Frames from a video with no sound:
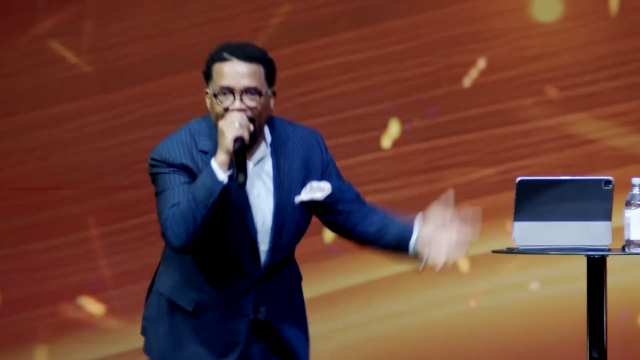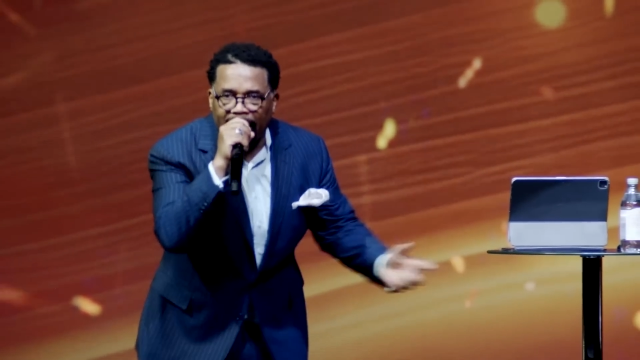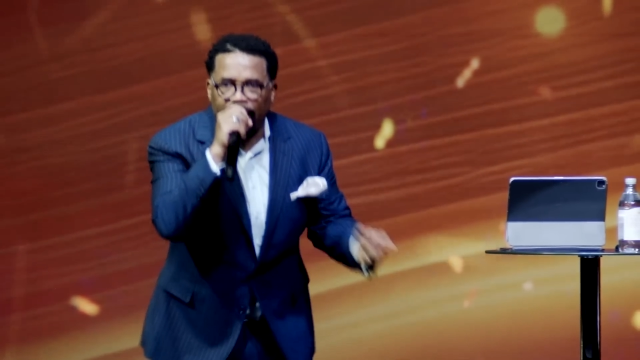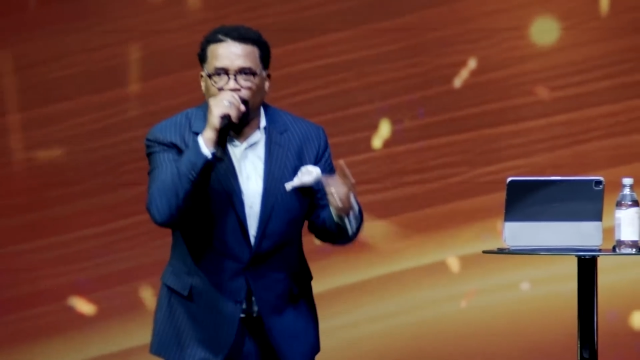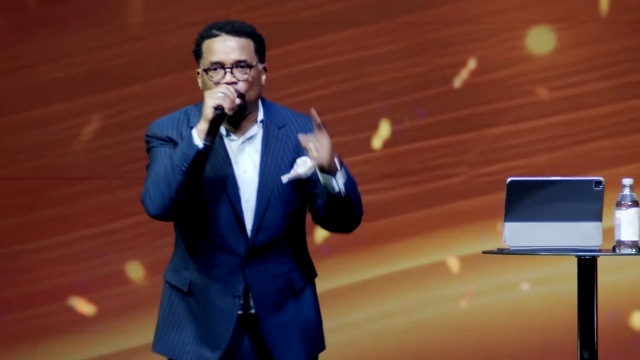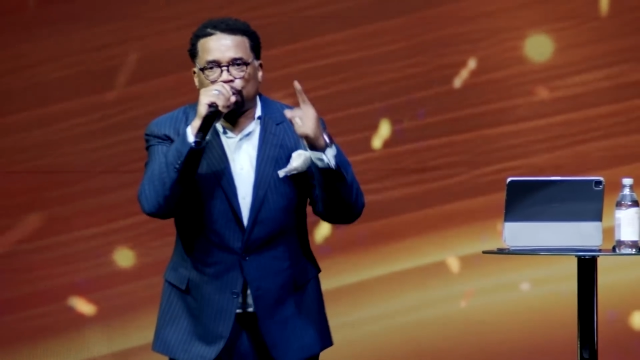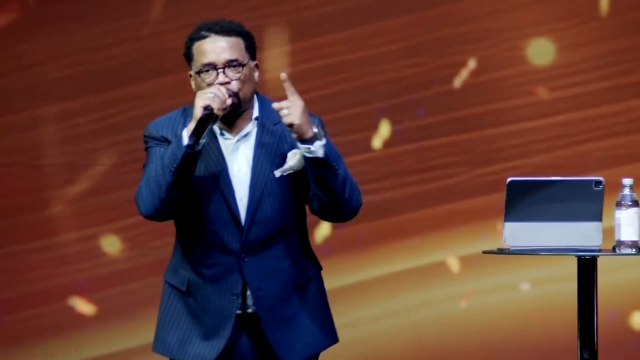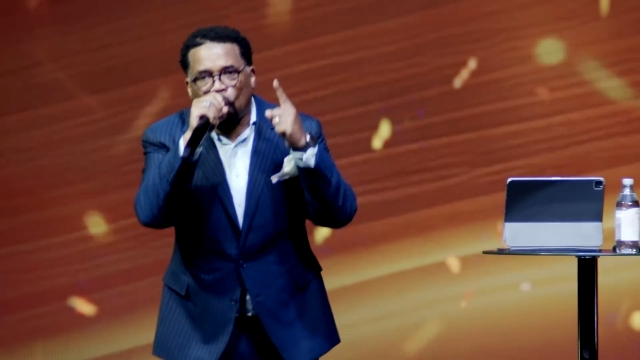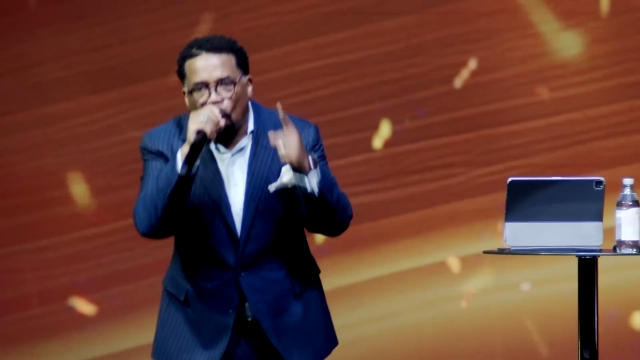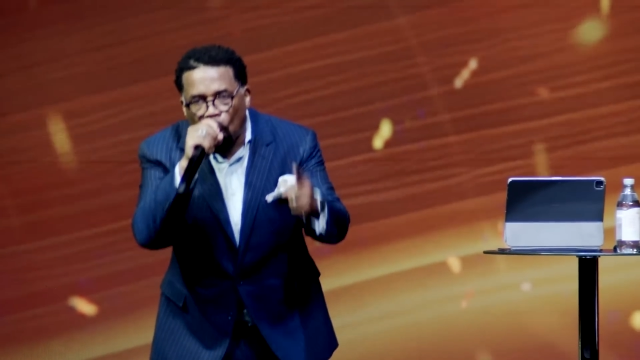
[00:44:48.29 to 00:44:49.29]
plan to
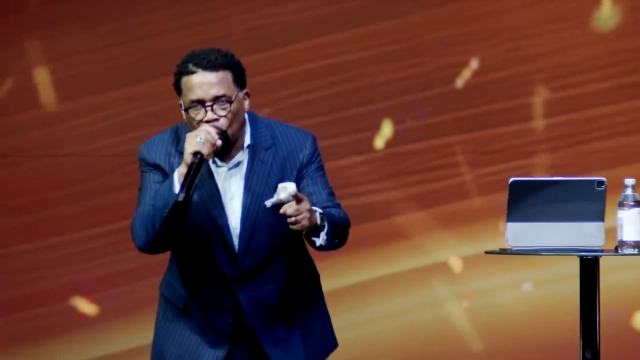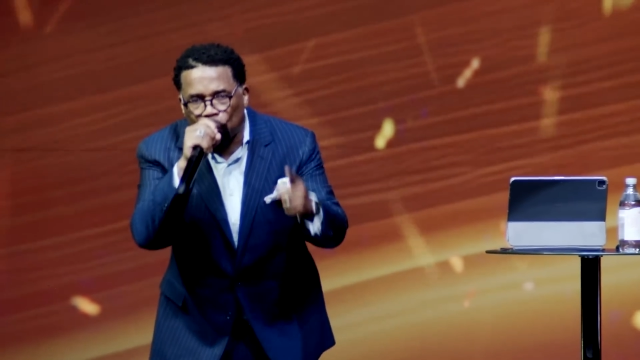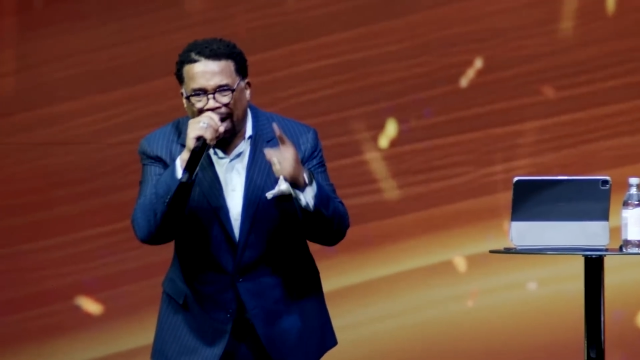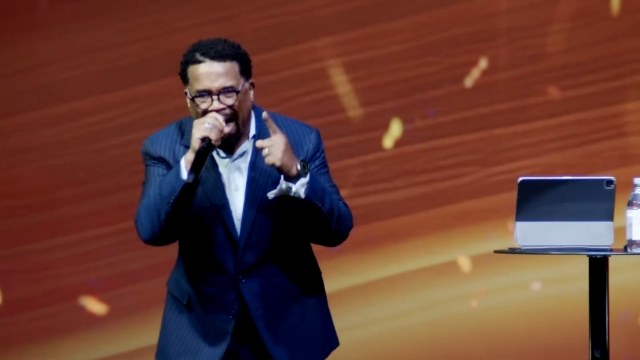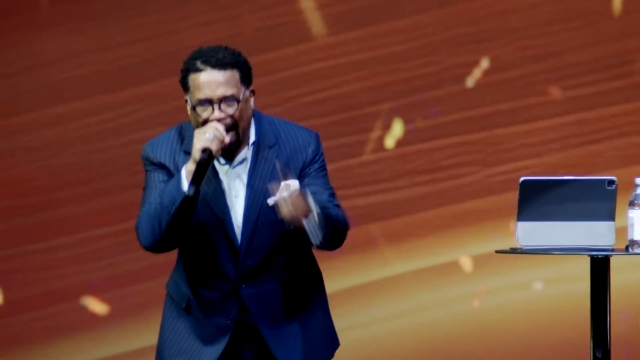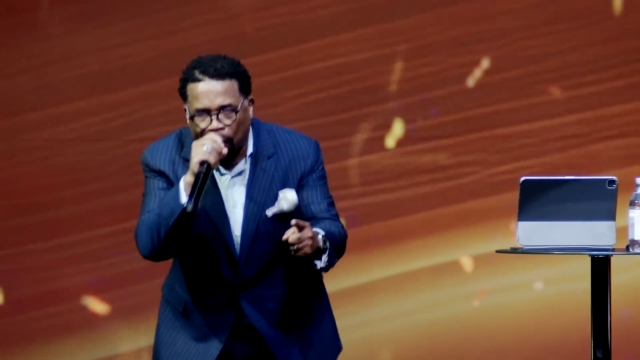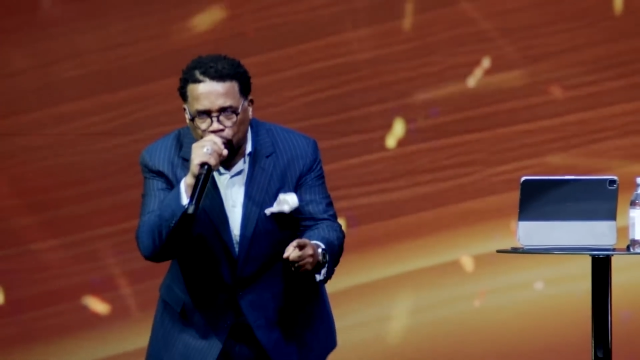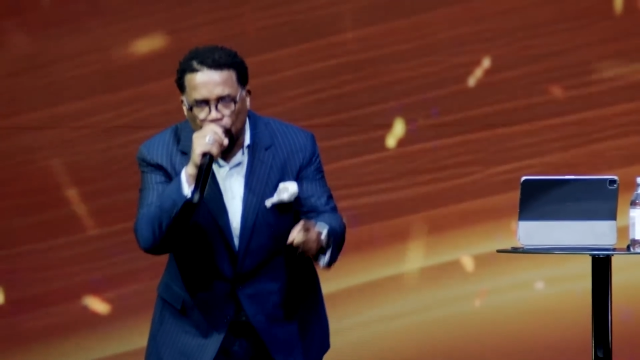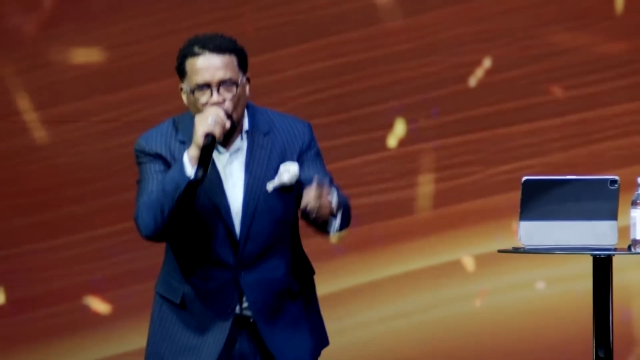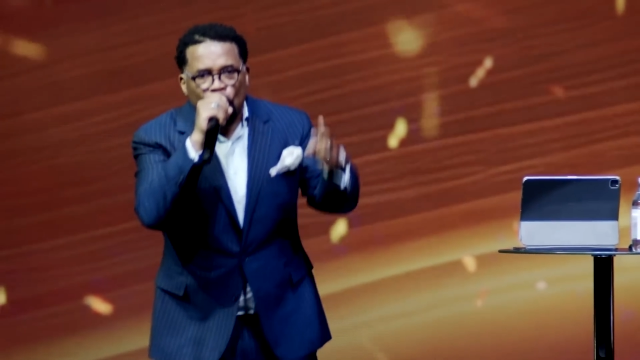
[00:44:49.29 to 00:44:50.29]
get your own
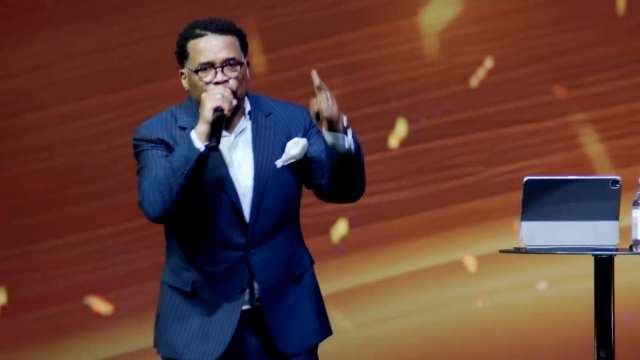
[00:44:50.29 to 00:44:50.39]
house.